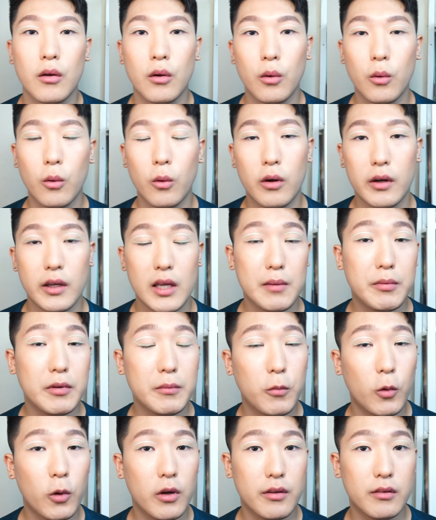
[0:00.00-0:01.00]
Or even
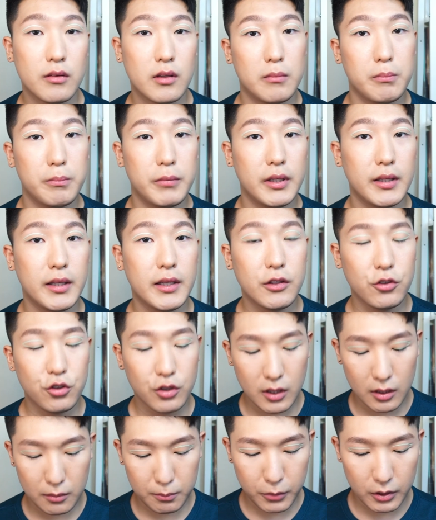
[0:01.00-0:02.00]
more simply, you
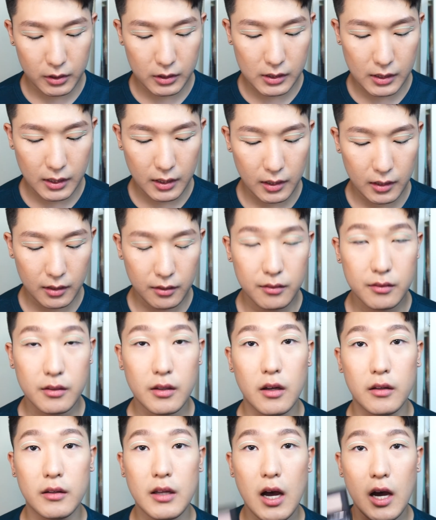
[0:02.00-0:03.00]
can purchase
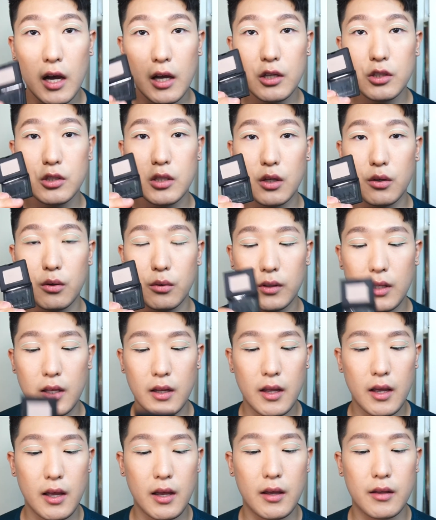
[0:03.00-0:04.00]
an eyeshadow that
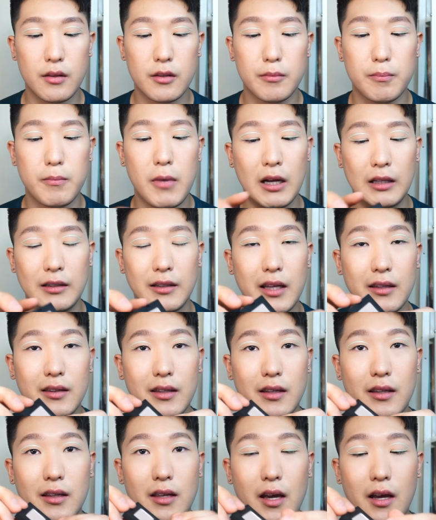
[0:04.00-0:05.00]
has
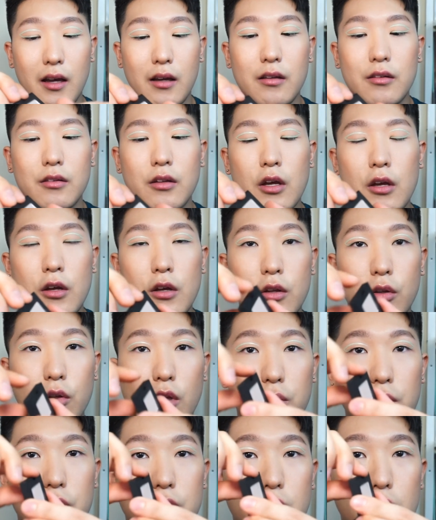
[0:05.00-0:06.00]
magnetic case. So
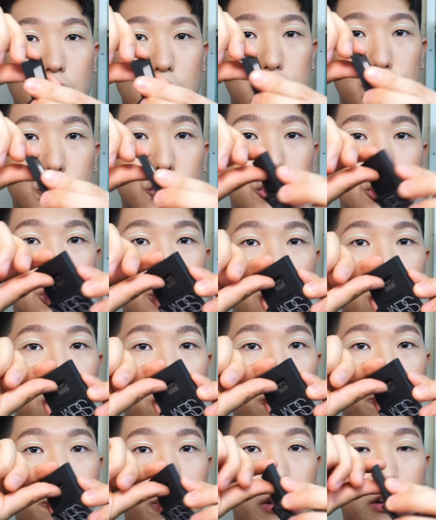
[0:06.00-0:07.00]
if you just push your
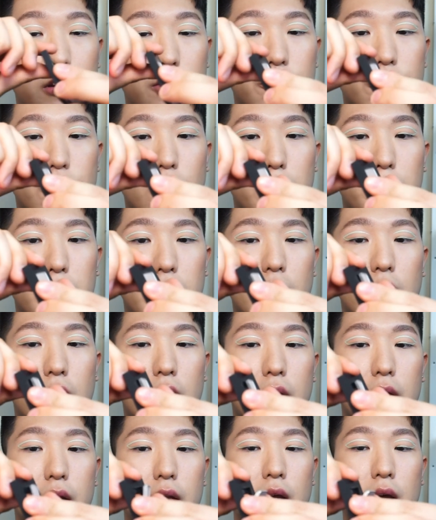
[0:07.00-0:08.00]
finger from
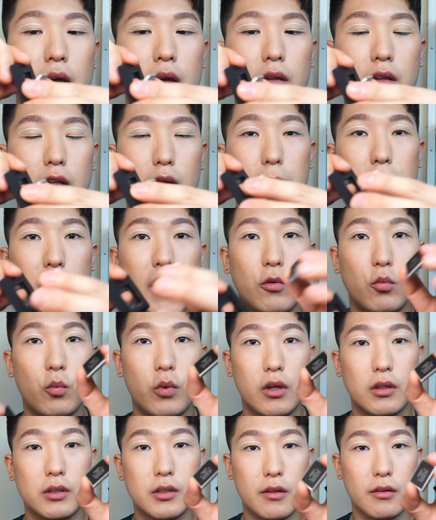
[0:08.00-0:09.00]
behind, the pen
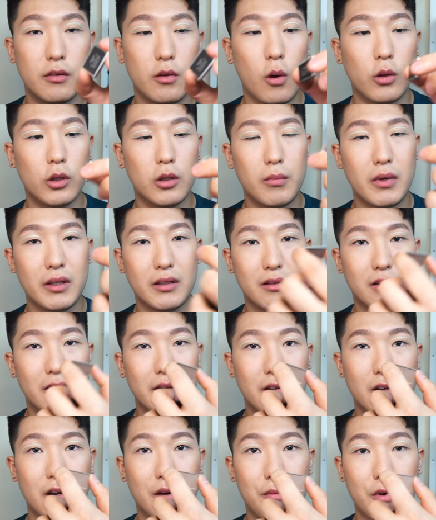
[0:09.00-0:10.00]
will just automatically
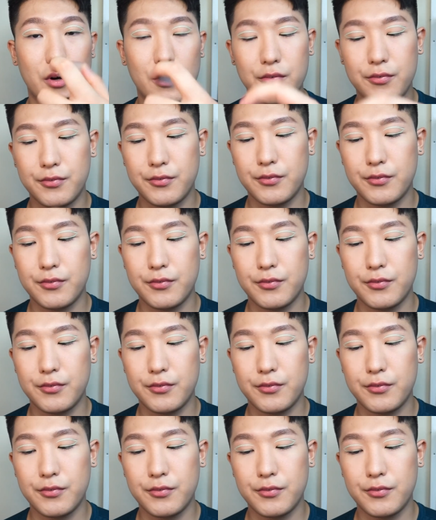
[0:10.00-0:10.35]
come off.